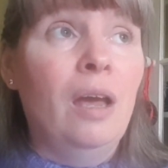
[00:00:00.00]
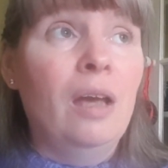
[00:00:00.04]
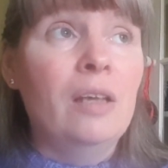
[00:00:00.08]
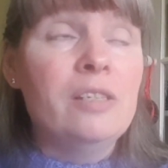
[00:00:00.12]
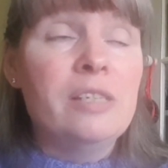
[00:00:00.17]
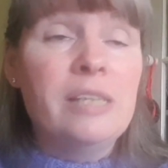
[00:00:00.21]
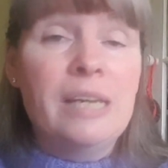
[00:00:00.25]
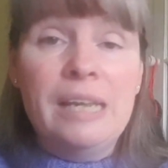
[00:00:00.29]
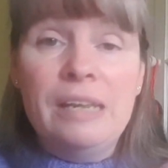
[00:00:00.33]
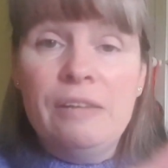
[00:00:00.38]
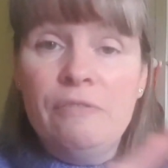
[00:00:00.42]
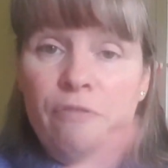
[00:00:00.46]

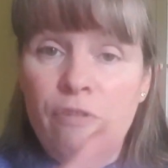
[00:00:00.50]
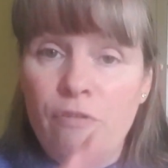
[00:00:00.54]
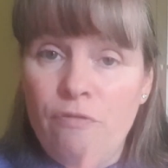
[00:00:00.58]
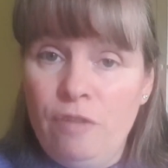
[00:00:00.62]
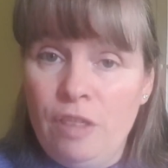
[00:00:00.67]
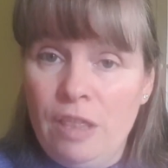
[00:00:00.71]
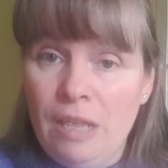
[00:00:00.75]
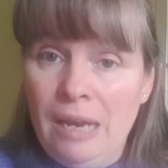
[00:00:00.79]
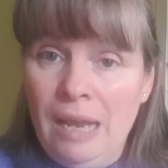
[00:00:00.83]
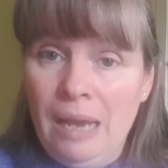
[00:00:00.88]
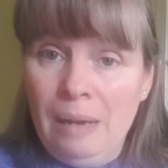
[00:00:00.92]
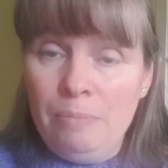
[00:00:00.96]
sleeve for
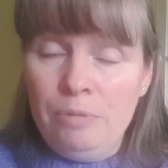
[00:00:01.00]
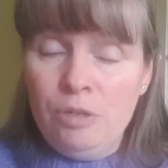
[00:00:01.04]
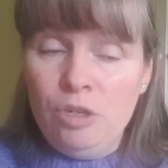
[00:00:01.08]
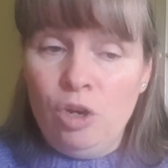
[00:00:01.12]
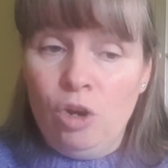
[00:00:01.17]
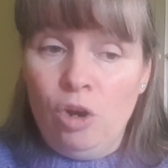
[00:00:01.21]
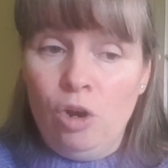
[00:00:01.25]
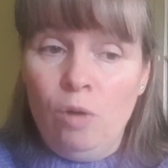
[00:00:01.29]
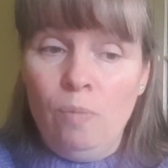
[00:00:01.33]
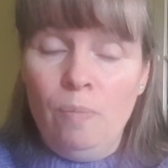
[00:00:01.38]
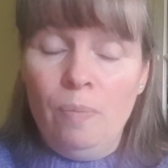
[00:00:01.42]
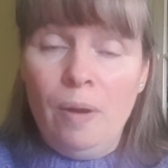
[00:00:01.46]
the
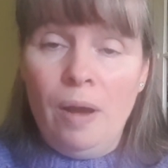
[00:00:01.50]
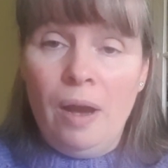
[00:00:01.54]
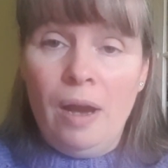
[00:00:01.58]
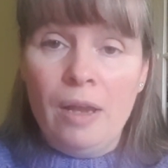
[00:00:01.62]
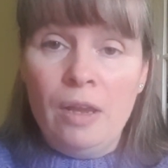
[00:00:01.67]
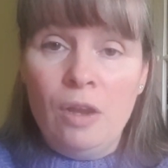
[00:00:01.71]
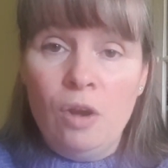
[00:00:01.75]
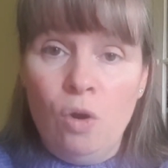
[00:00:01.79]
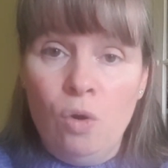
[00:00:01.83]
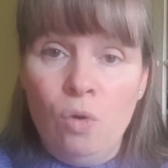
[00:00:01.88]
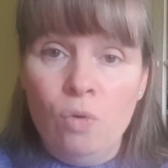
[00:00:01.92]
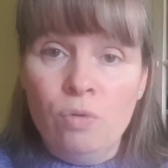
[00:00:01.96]
laptop,
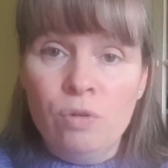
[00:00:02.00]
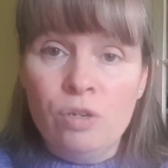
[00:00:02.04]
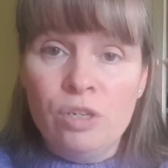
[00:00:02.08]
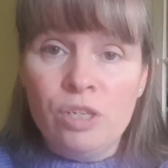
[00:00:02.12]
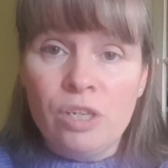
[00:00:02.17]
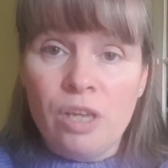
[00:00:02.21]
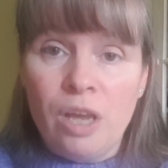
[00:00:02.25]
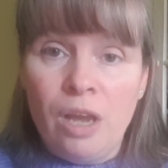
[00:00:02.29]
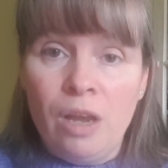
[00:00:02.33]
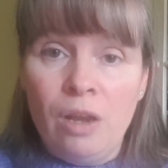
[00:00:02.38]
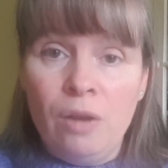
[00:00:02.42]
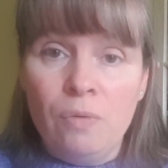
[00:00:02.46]
I
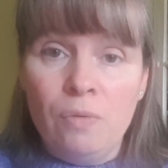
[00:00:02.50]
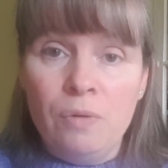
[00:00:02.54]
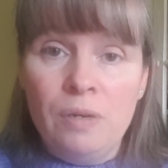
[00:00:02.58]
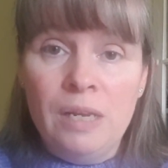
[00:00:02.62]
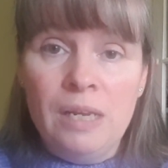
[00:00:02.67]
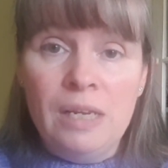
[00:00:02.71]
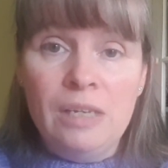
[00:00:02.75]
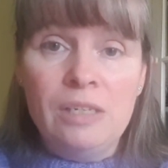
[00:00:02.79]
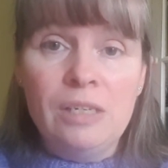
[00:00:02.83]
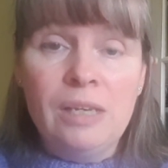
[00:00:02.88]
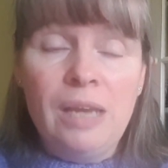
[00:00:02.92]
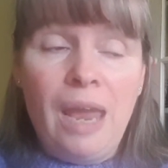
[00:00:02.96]
also
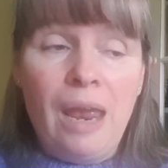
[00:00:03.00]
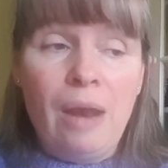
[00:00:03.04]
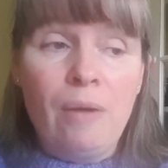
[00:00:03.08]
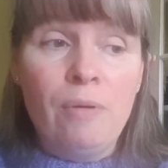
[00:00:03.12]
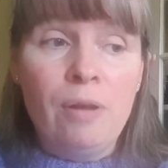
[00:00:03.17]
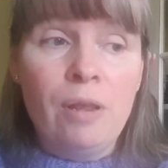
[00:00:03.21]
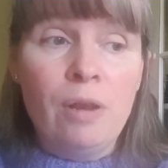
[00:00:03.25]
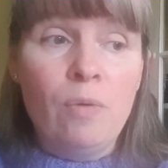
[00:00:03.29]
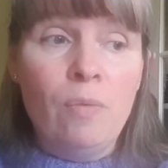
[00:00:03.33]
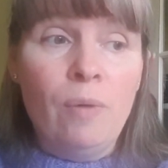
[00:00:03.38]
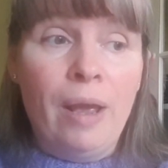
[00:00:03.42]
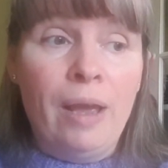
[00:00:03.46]
need to
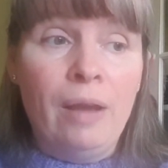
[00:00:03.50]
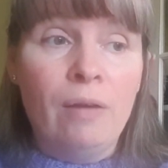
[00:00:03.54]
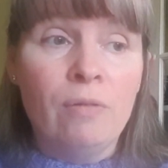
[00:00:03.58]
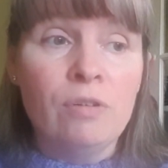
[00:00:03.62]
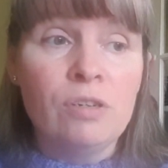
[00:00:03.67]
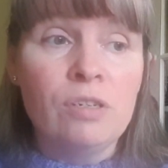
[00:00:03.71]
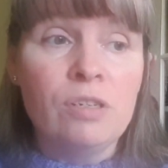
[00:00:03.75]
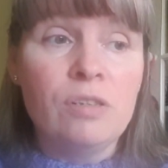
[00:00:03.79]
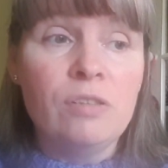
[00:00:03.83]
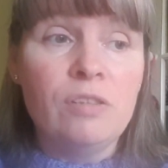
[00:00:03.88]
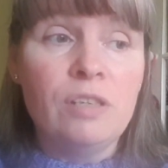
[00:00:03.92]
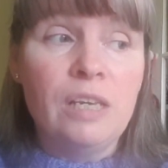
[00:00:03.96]
carry
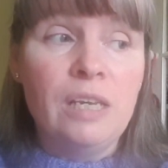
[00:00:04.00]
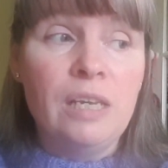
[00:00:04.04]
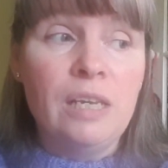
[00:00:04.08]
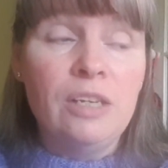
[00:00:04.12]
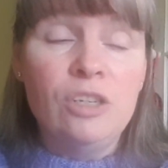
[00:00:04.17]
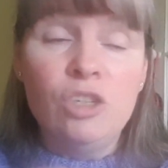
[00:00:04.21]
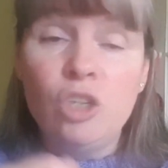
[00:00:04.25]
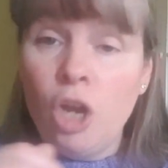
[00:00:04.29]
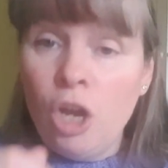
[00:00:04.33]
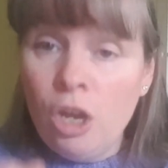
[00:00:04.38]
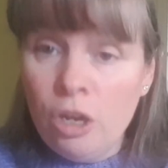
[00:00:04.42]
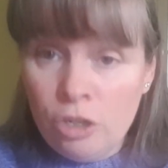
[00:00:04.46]
around the
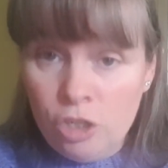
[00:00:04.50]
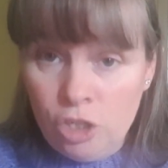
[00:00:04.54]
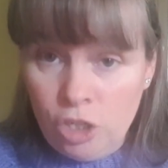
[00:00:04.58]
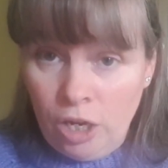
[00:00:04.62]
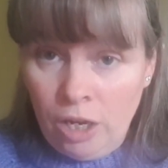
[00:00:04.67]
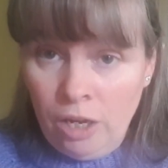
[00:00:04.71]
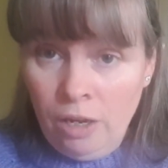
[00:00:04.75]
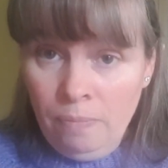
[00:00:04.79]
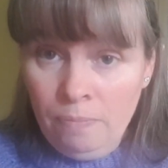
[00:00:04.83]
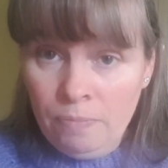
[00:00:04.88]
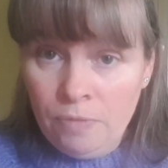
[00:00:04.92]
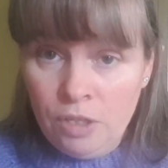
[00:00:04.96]

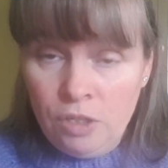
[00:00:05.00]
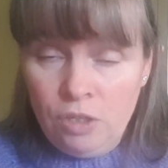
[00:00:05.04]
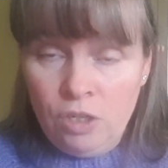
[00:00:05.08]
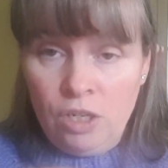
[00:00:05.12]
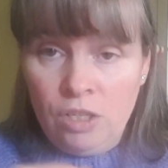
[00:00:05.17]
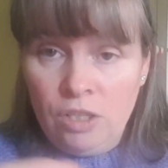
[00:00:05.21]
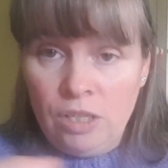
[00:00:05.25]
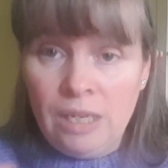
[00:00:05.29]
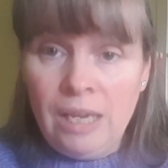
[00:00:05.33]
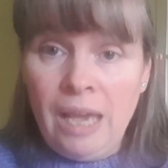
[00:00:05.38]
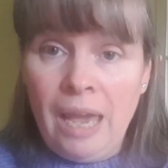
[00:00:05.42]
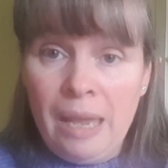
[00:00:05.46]
charger,
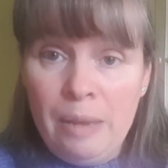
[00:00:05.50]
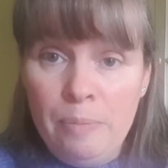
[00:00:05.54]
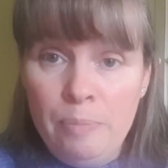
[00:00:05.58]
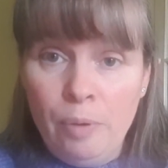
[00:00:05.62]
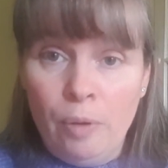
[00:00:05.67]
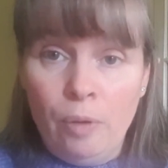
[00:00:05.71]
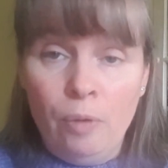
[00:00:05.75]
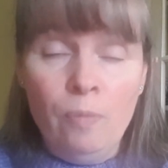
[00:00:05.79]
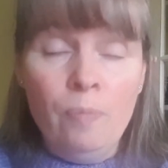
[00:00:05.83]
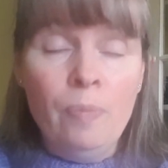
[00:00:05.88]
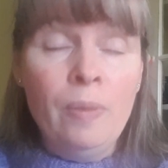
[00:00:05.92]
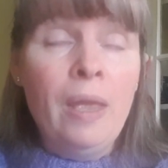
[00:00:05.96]
the
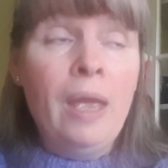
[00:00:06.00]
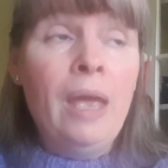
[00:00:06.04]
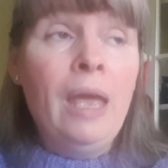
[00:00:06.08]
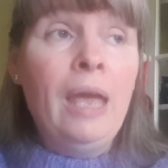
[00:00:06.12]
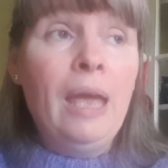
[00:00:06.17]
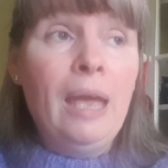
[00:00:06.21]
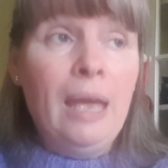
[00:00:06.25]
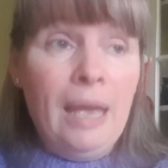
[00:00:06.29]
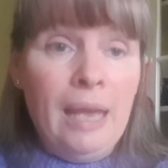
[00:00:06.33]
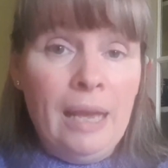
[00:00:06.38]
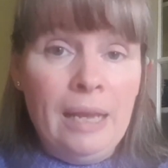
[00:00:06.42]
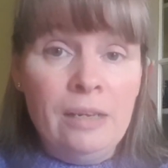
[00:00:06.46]
cable,
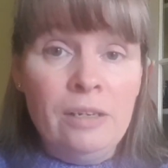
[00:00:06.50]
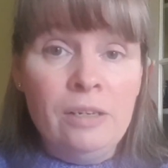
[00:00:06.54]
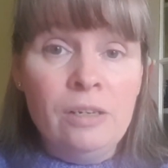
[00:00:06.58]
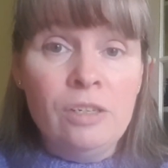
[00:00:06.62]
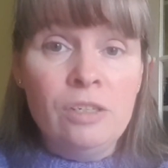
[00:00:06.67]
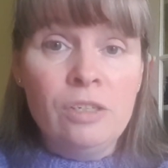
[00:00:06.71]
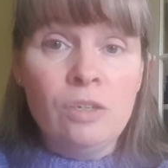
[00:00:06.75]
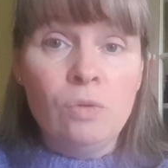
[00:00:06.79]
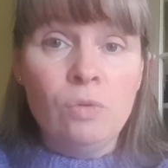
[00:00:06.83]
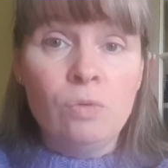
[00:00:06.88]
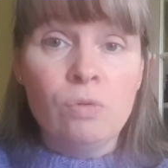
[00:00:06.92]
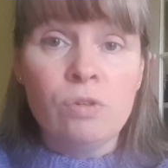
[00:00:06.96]

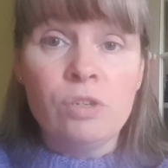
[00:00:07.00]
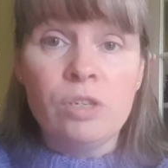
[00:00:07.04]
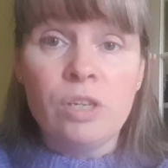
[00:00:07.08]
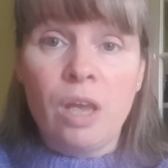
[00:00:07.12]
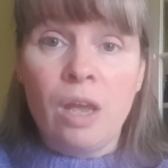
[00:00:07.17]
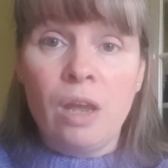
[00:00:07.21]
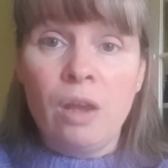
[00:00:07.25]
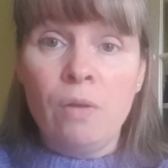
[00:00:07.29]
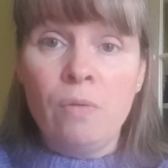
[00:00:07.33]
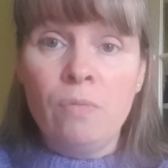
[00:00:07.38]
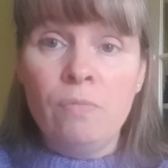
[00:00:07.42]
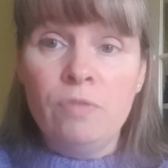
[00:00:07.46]
and
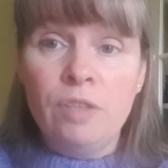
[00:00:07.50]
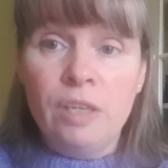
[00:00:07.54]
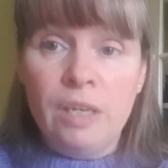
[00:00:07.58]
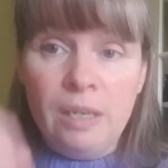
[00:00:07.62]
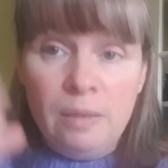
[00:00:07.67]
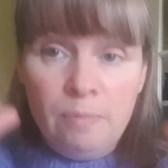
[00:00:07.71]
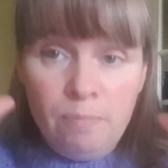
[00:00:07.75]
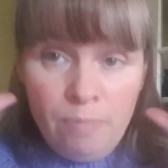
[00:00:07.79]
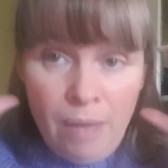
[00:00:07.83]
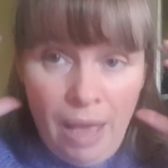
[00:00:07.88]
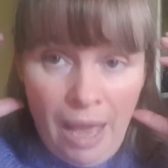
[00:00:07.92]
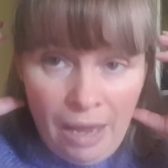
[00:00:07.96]
also
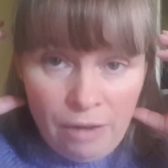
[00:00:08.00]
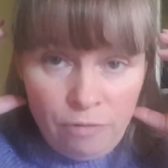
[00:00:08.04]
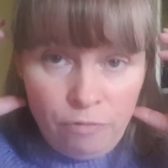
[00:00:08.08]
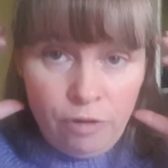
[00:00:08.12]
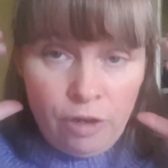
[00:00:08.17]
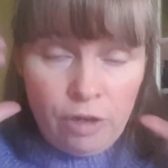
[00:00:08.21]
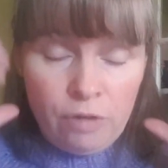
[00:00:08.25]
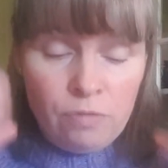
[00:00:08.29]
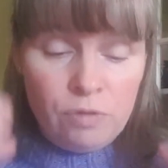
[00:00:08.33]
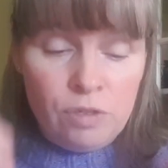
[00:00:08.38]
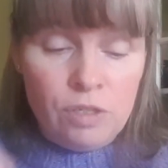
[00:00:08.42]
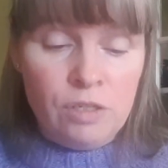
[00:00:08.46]
the
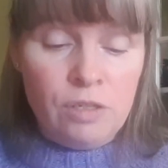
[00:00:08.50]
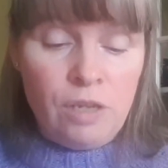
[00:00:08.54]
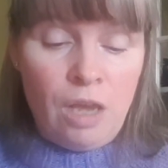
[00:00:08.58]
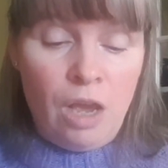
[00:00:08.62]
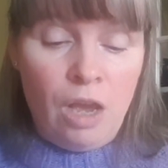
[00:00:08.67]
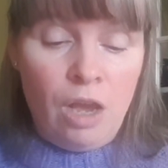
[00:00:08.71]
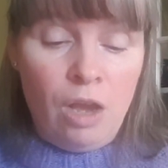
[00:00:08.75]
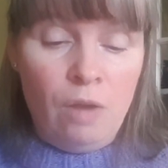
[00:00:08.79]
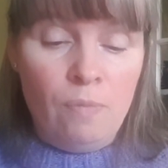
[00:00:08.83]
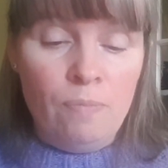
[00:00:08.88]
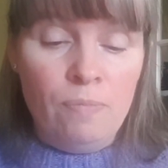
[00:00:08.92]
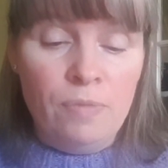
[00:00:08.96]
headphones
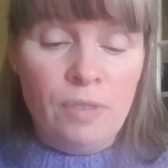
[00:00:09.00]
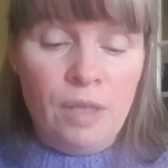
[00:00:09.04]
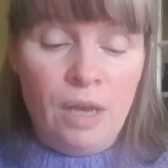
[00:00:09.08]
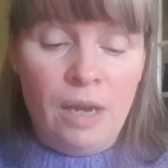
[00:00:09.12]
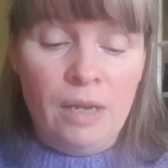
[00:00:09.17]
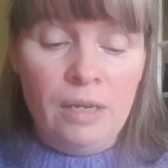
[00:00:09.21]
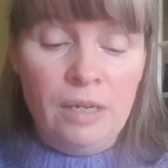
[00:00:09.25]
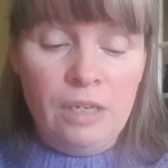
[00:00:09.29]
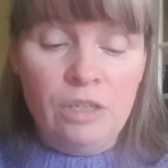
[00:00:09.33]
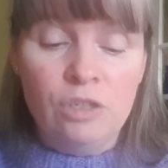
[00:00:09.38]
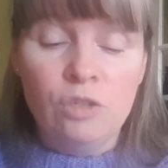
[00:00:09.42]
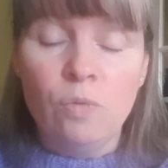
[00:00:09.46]
that
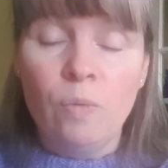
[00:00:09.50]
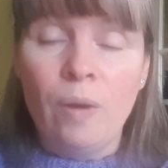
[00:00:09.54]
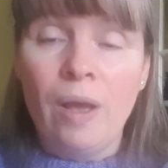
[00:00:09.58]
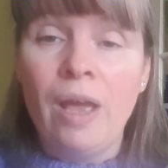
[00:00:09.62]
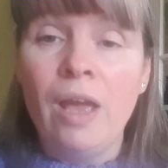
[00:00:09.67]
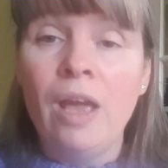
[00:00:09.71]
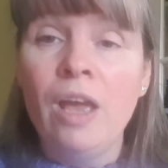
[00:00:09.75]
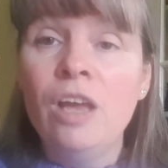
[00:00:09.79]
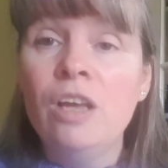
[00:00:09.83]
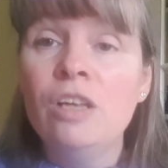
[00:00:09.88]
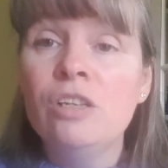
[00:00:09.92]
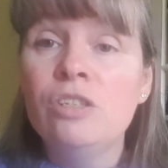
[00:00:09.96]
I need to wear.